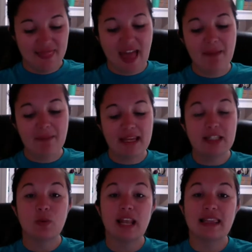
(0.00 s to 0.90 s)
That
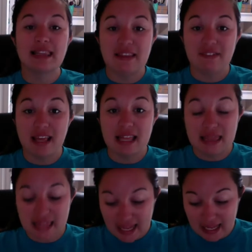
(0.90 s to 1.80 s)
means when a living
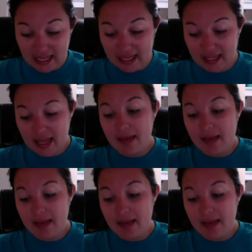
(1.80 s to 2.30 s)
thing